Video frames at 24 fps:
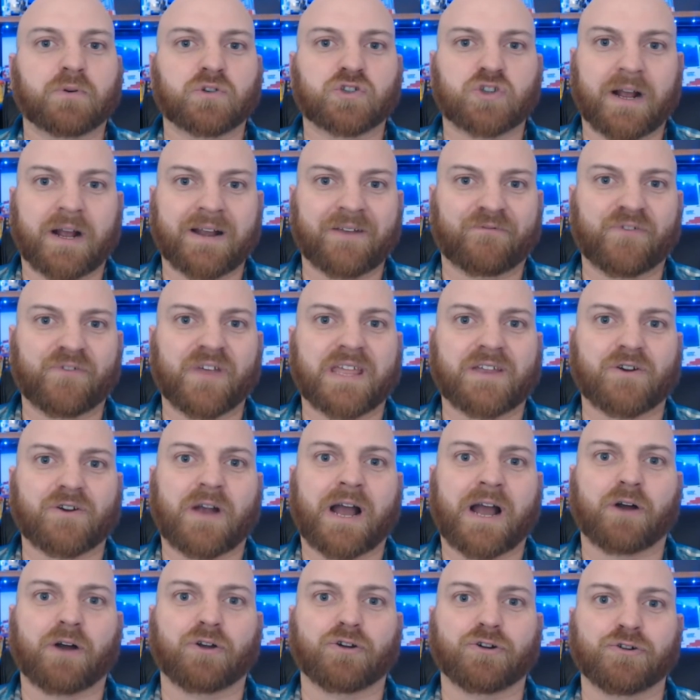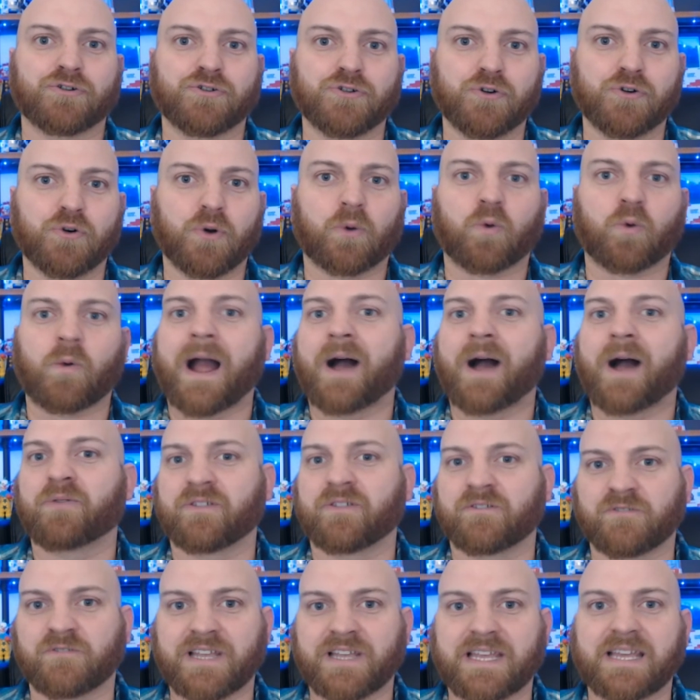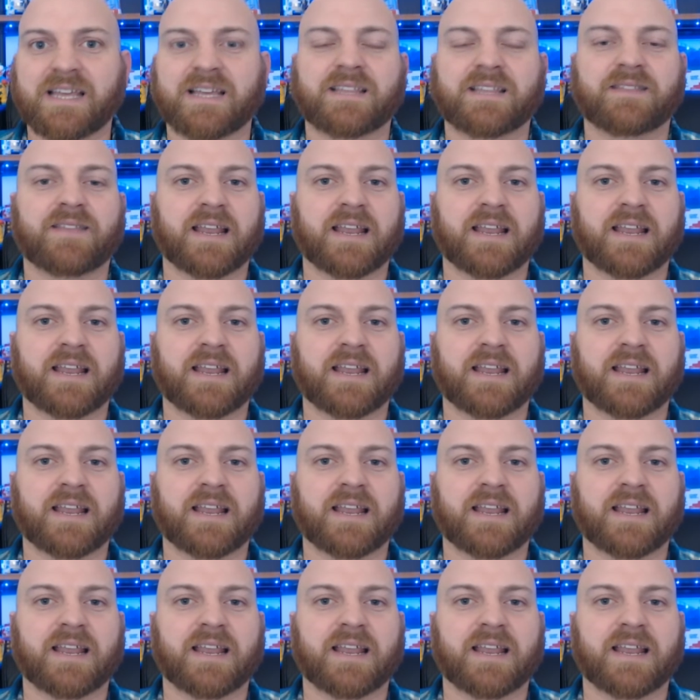trying to figure out who around the league